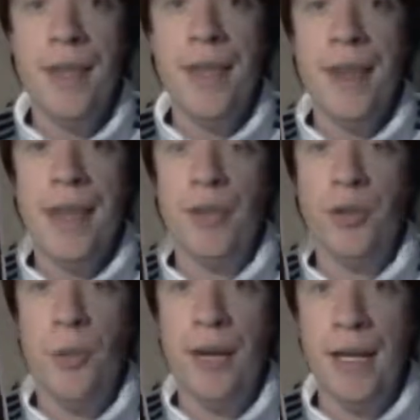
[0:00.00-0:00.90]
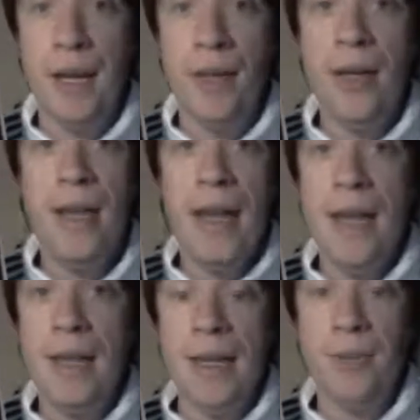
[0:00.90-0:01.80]
that he has to uncover
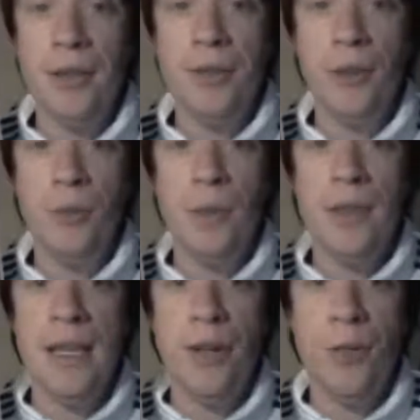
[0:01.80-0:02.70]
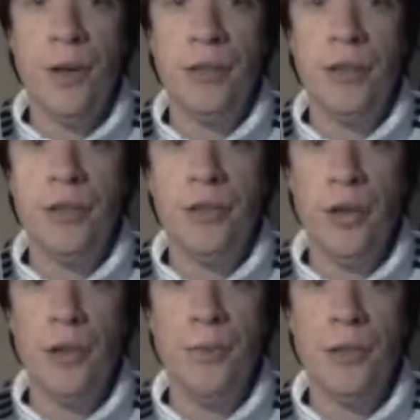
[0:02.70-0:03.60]
and come to terms with in order to
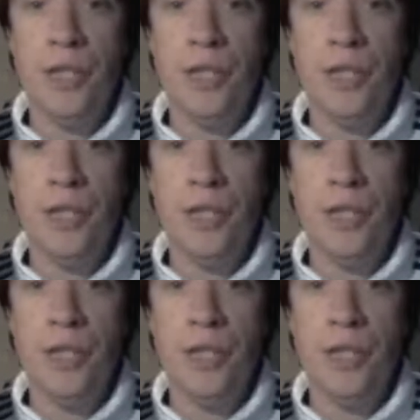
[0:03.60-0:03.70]
serve